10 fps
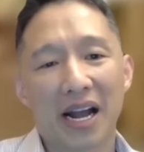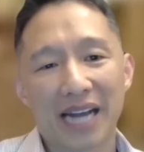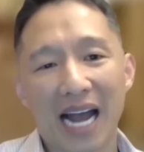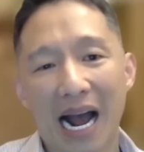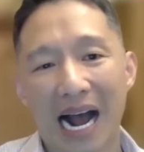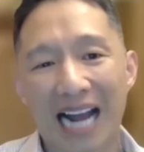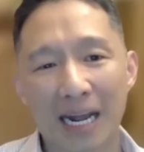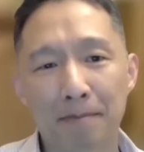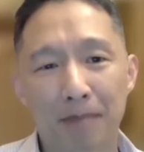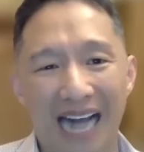
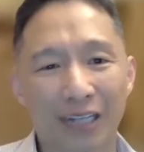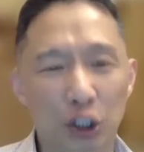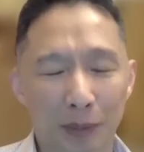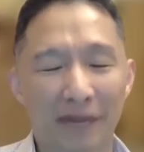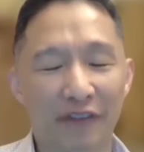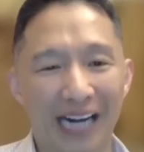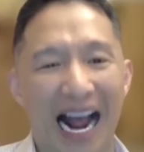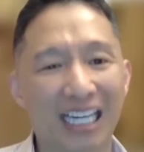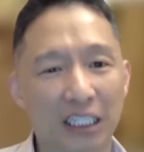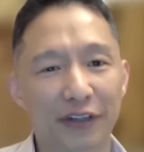Yeah, I used to be very
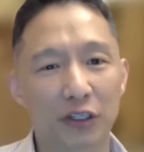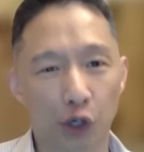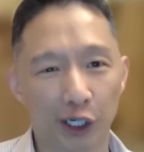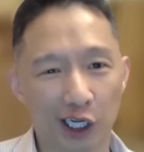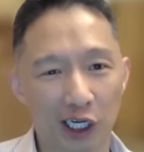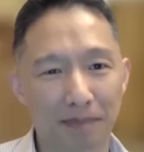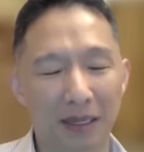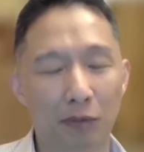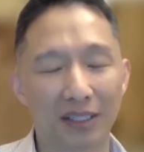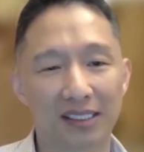active in Twitter, but
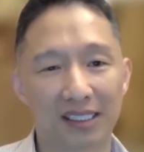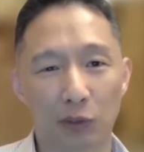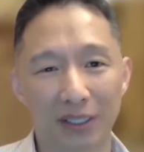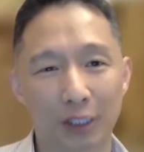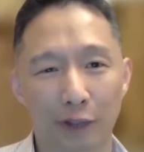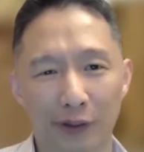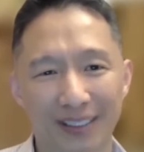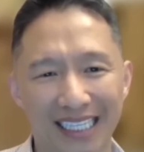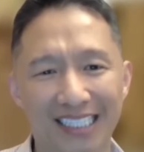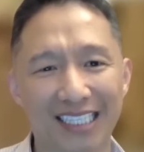when silver was
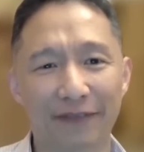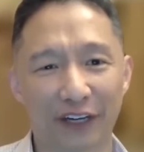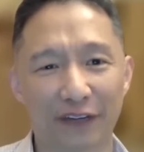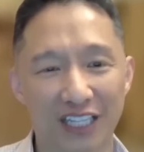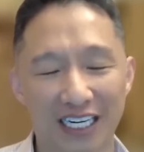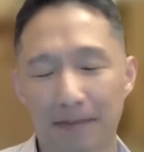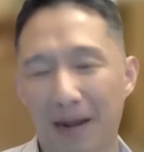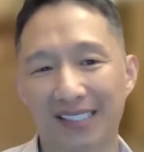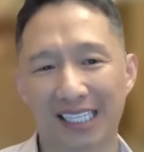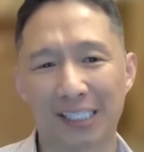1650 about
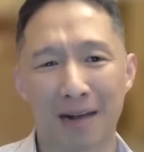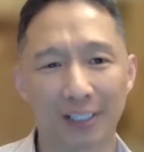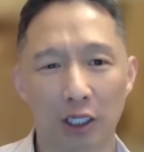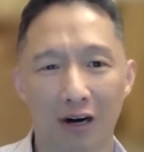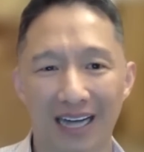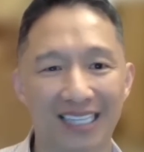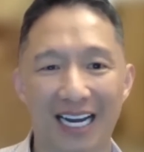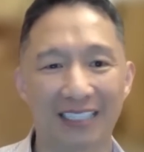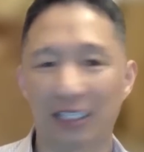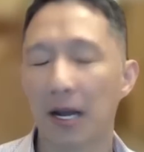6 months ago, I
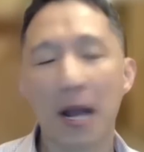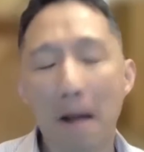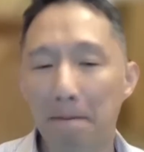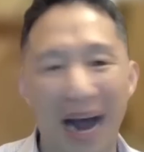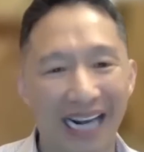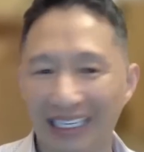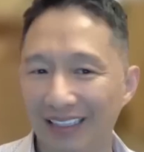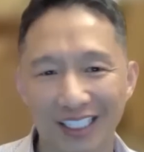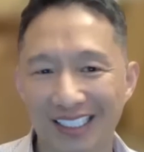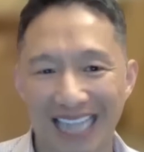said, buy it and
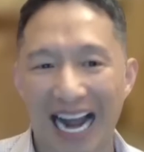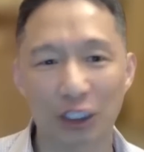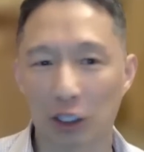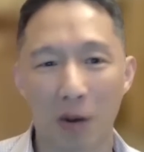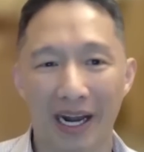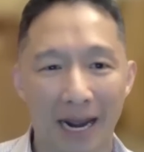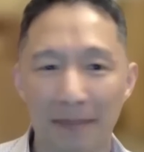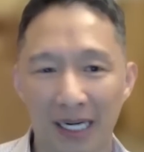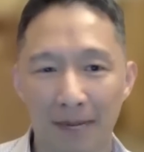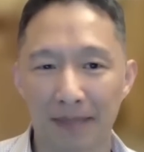just stash it away. I'm
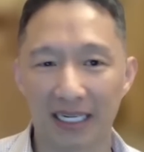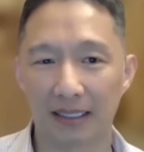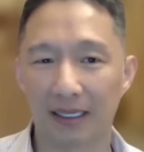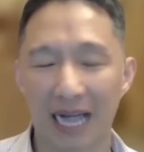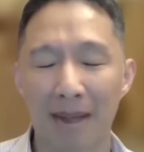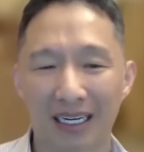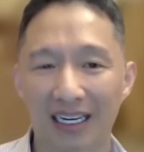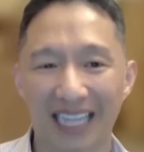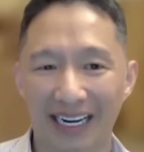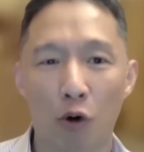gonna
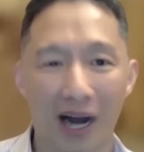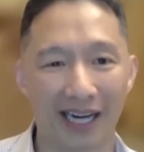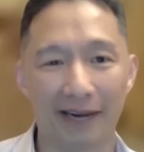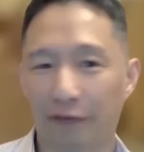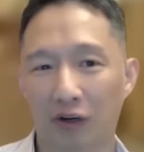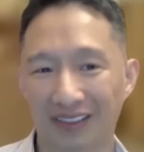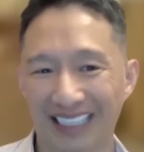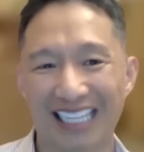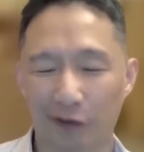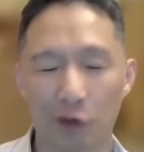lay quiet for the
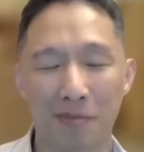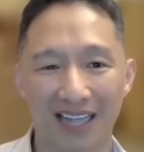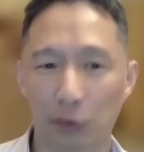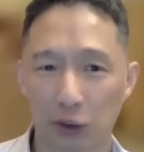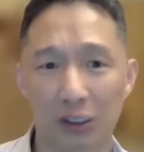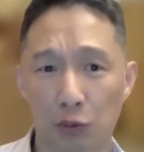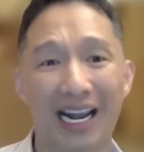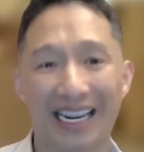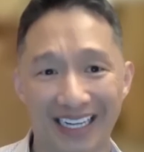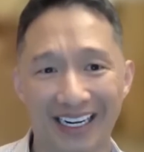next few months, which is what I
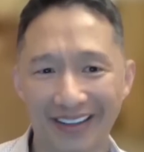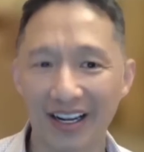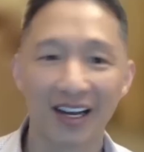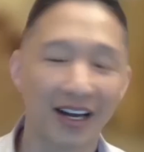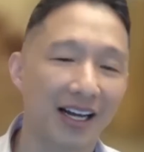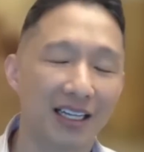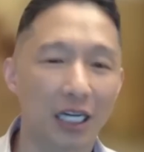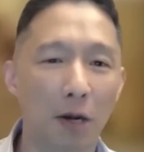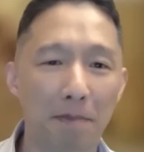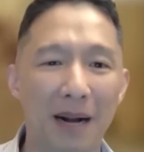did.
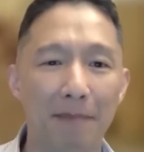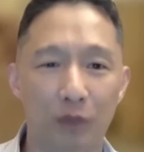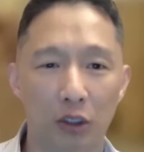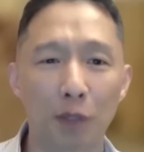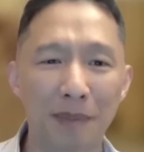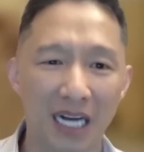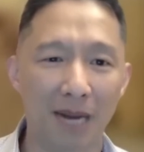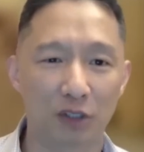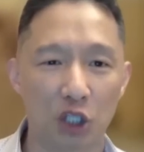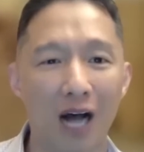So, but look me
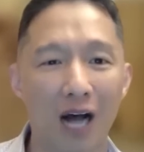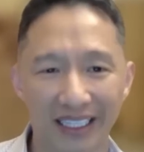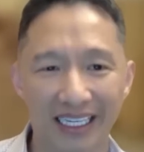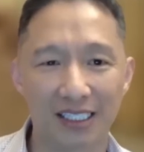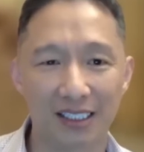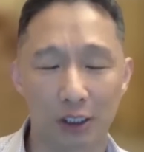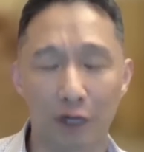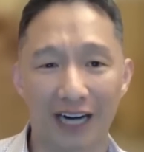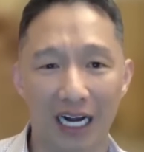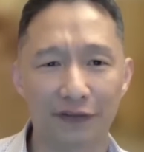up, John Lee,
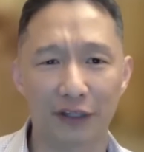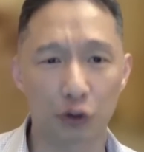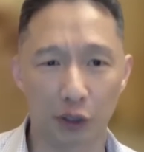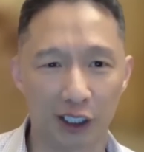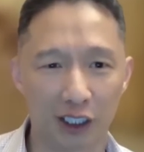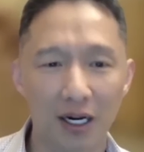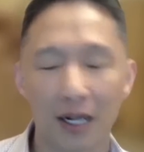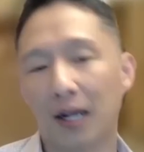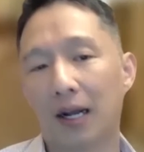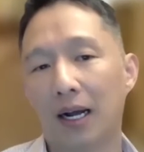Silver Elephant Twitter.
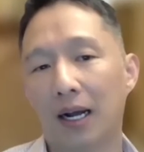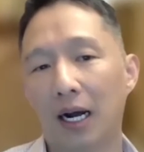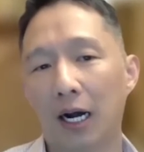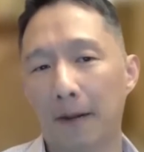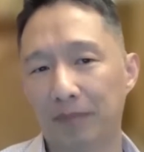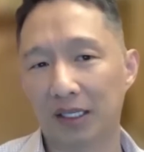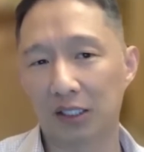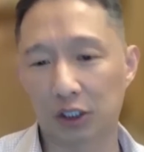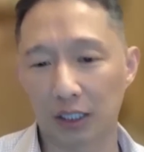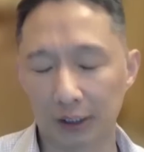
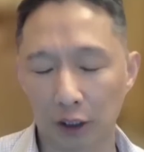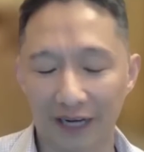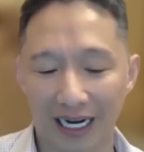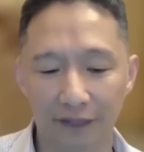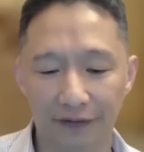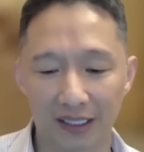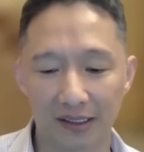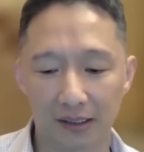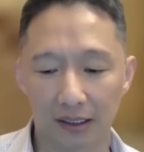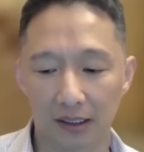Silver
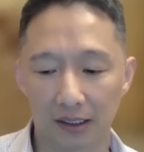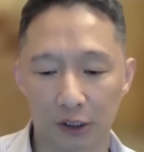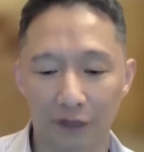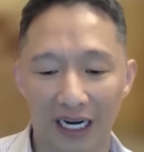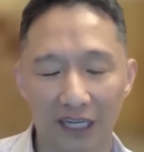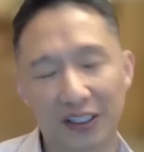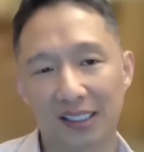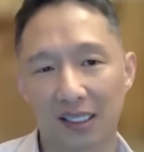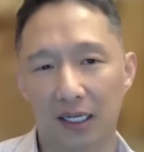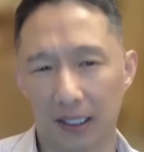Elephant's
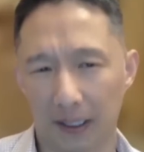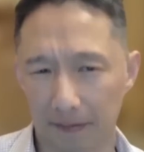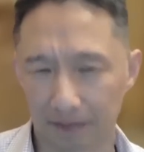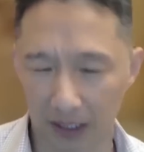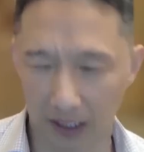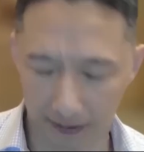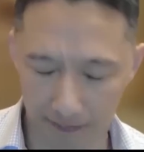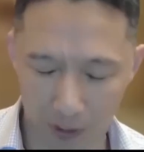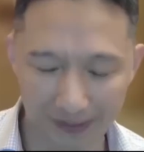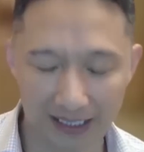
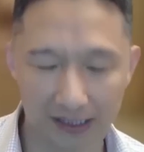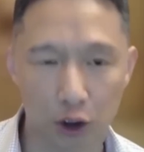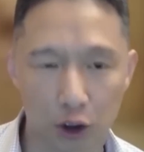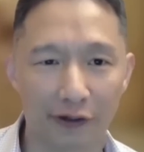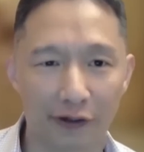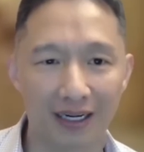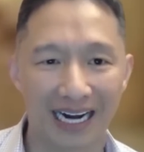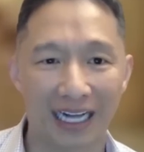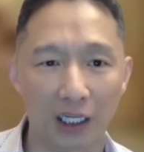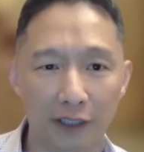website is
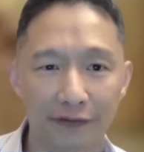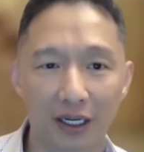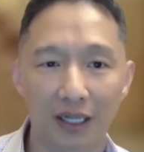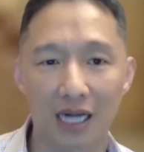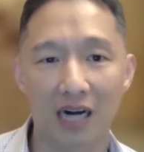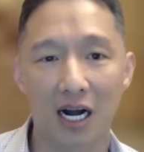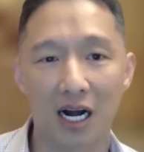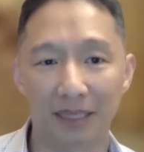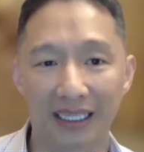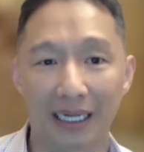
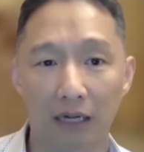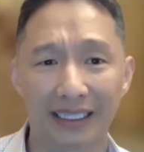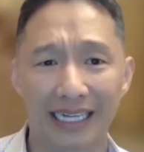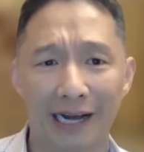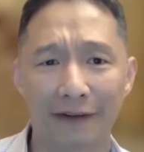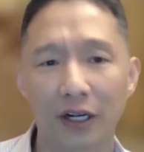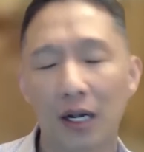silverelef.com, ELEF.